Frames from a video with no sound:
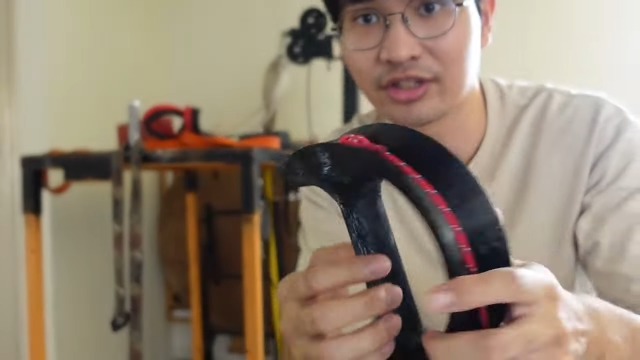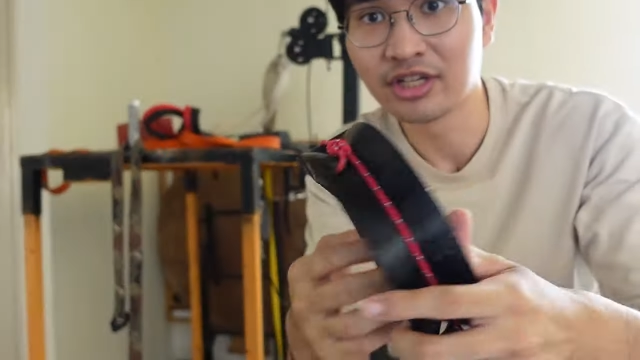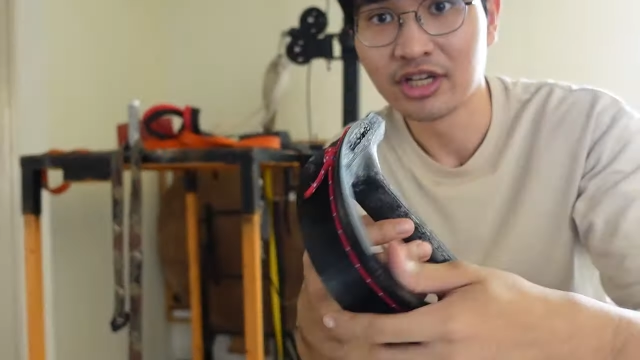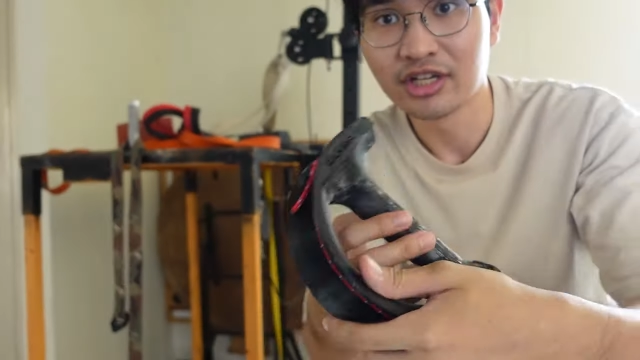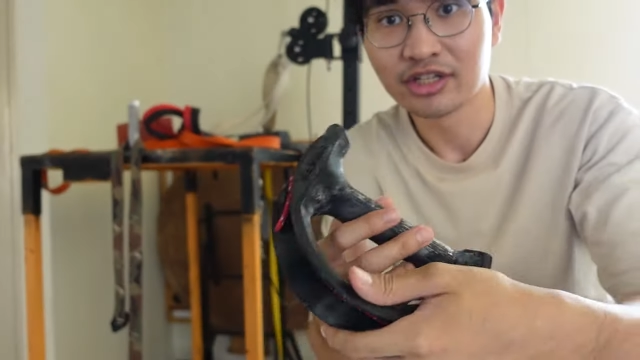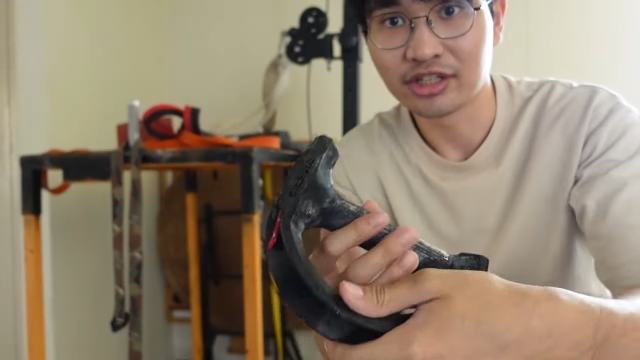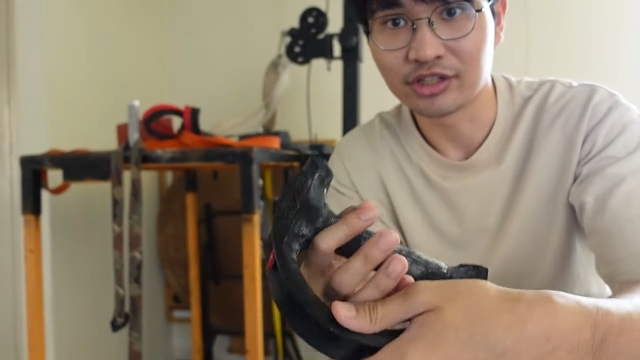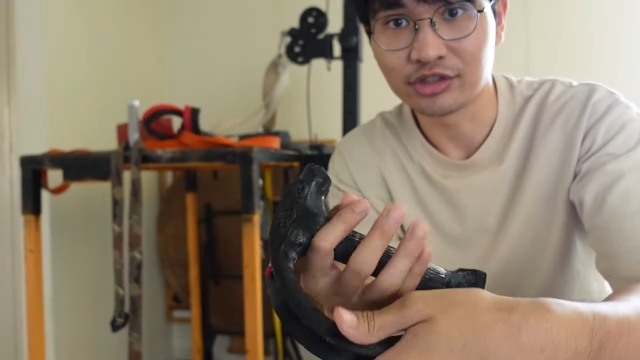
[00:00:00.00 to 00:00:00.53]

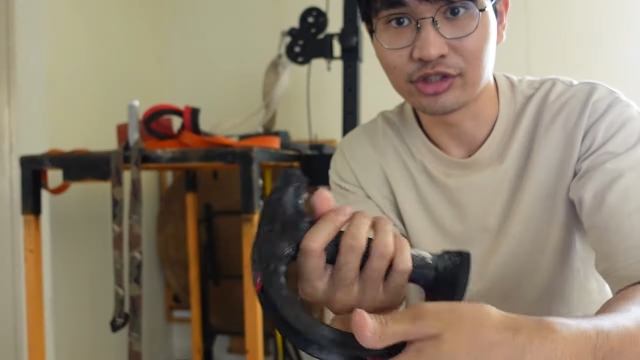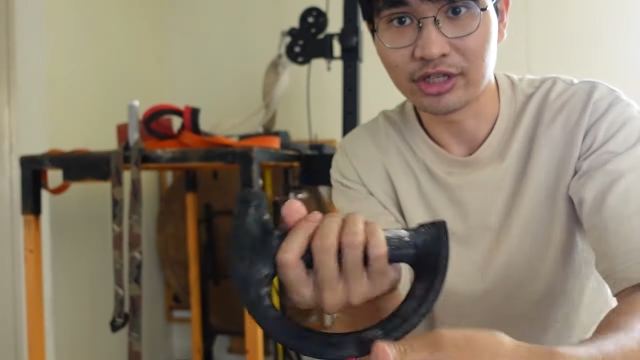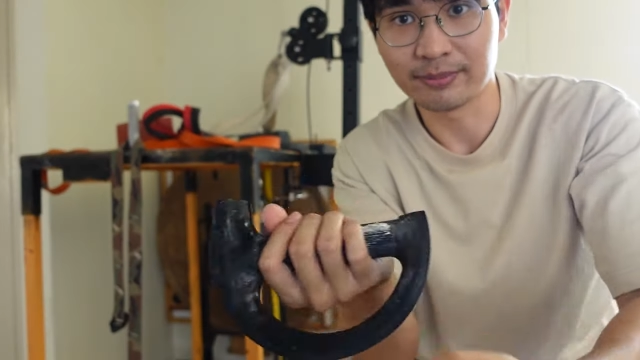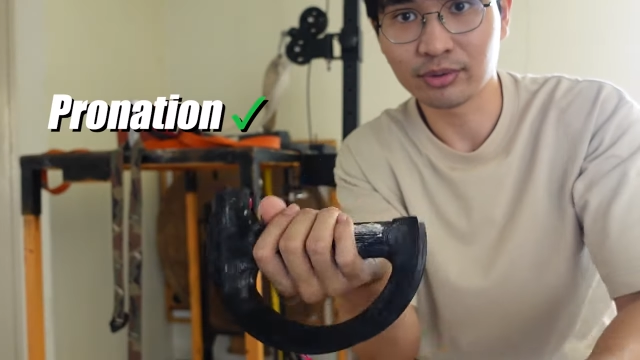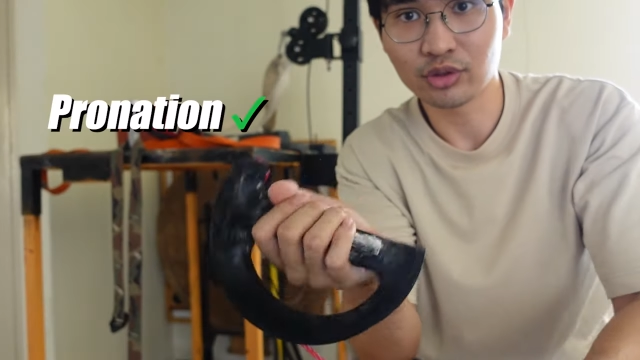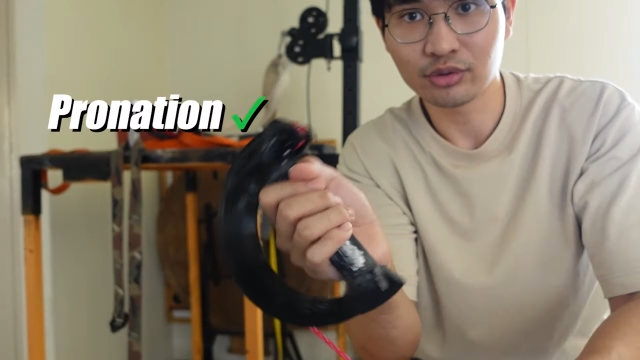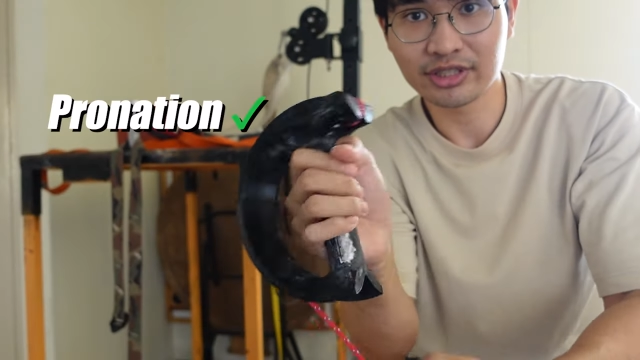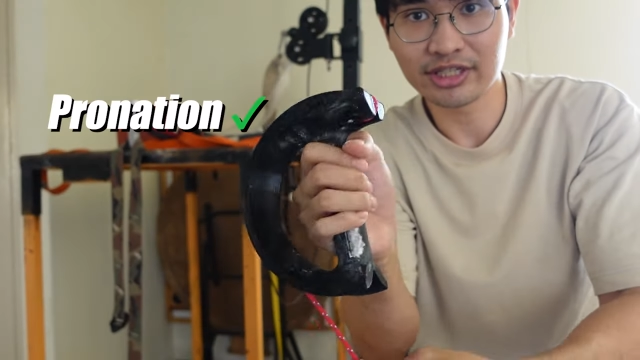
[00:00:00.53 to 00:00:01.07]
You can train
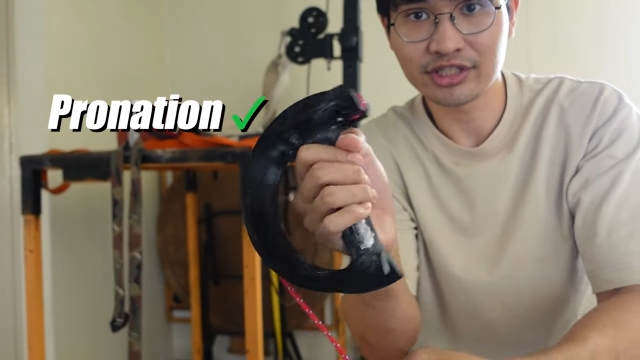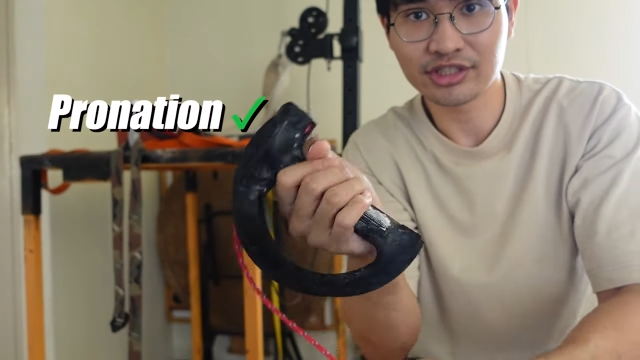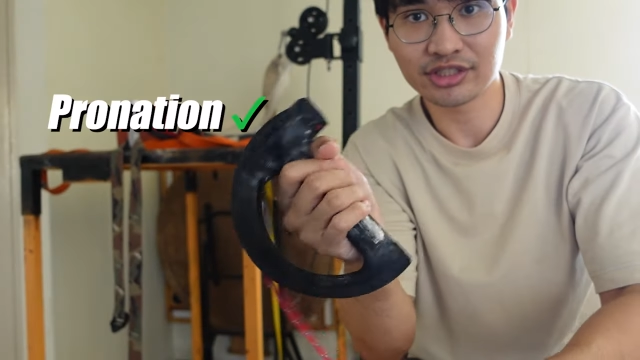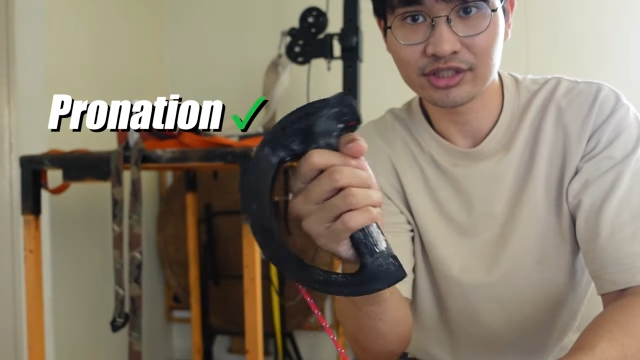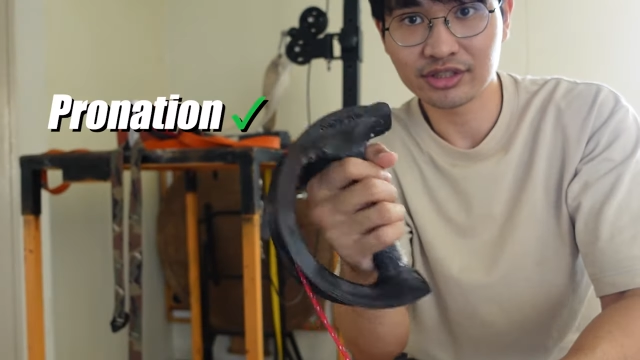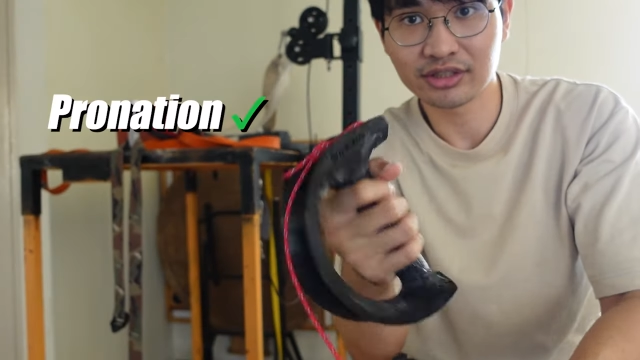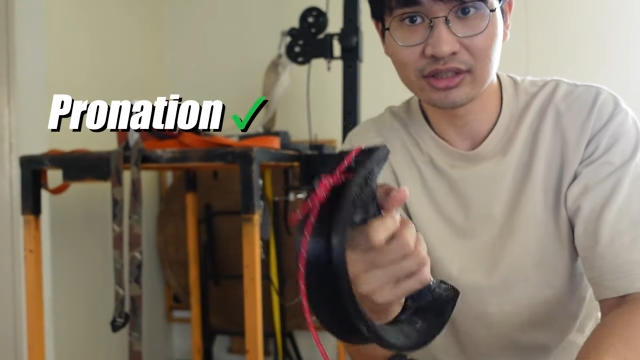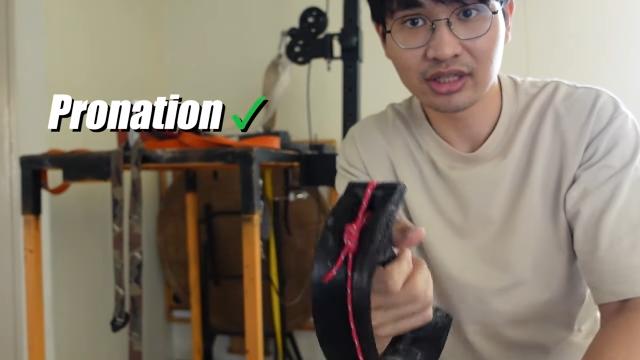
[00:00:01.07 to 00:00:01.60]

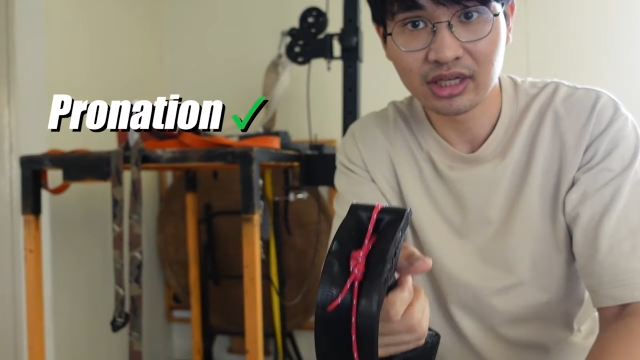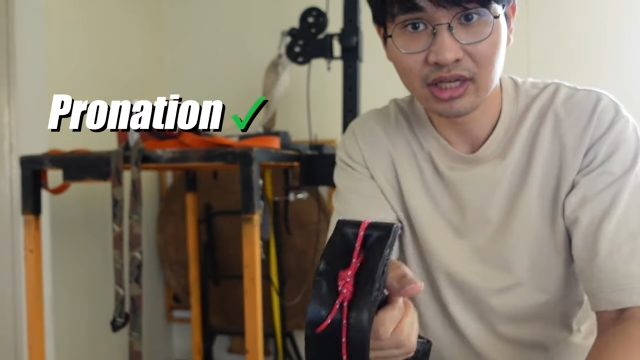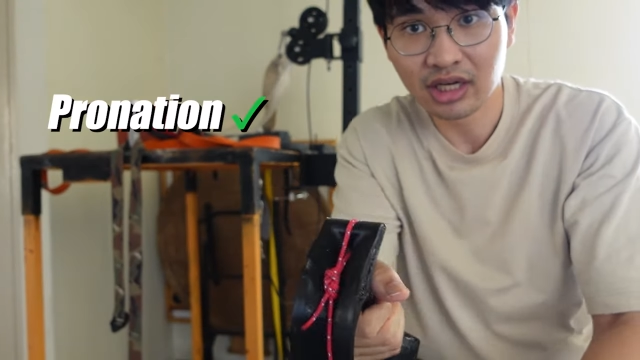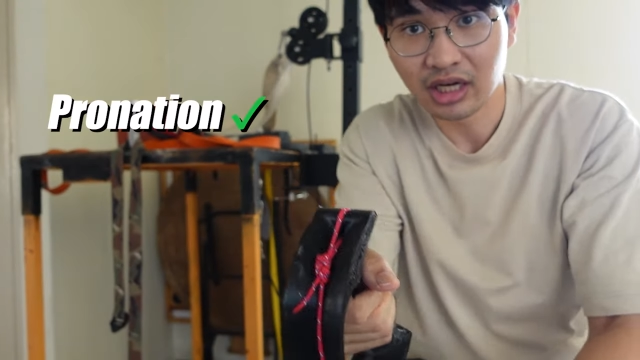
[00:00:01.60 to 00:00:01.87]
pronation,